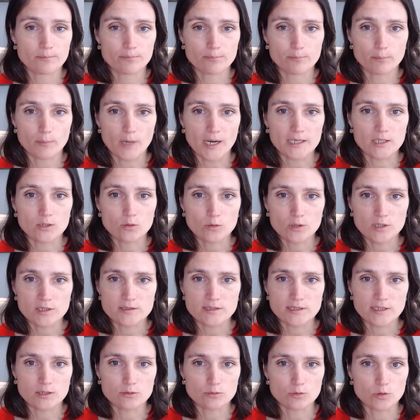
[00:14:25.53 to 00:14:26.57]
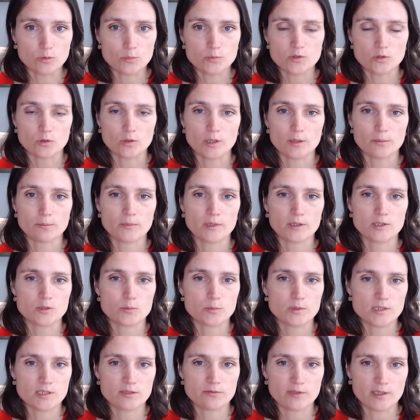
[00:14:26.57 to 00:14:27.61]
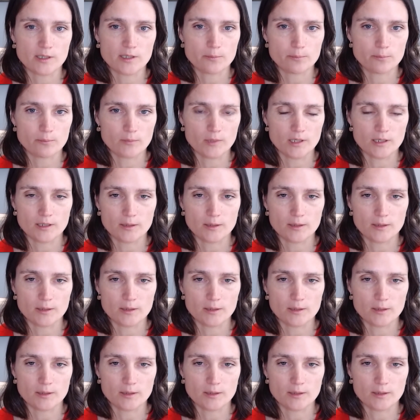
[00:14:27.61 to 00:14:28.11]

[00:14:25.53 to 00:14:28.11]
minority groups or specific